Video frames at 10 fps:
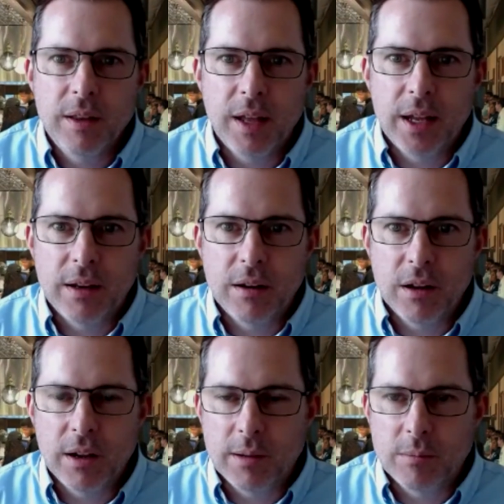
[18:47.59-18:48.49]
then
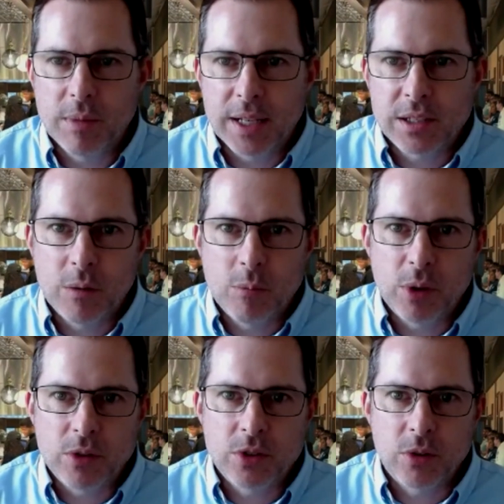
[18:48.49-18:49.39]
that's going to
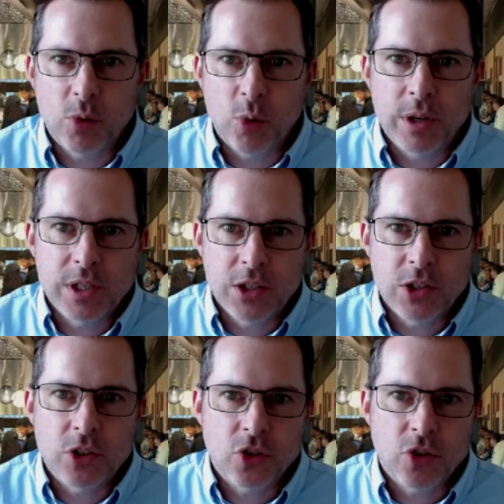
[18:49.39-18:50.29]
build your
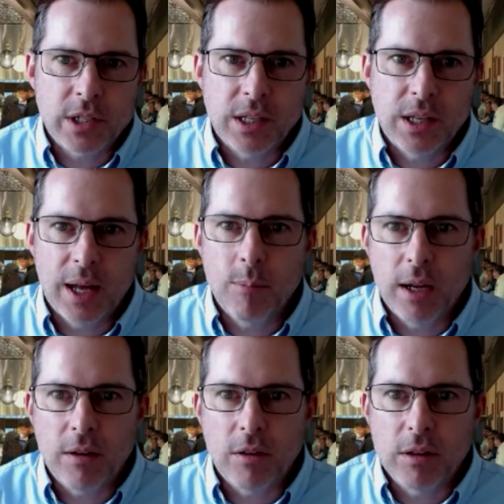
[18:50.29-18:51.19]
organization's trust in that
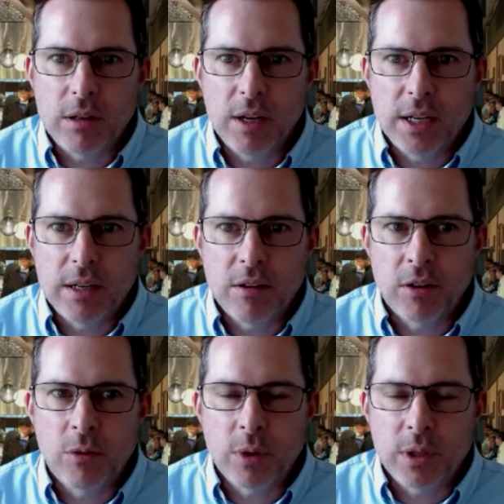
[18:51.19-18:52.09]
panel, and
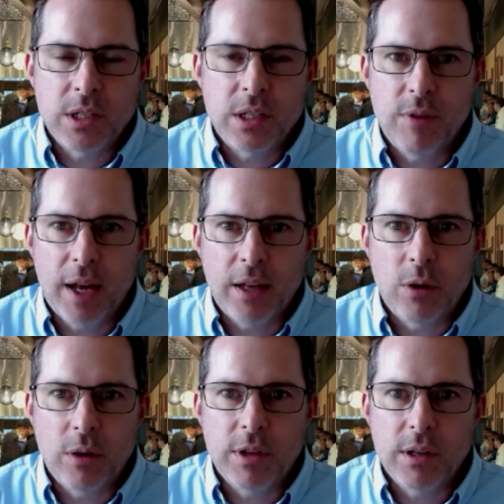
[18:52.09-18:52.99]
they're going to really see the
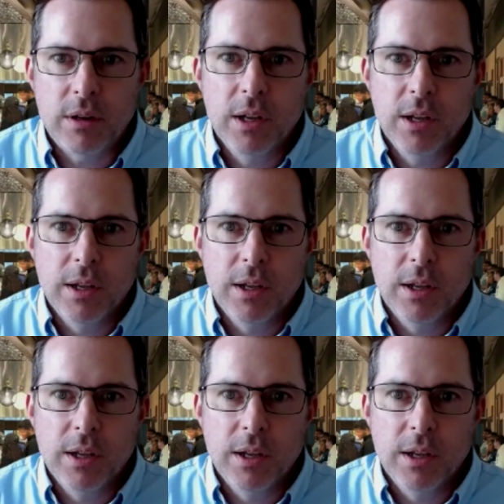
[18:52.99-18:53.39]
value of it.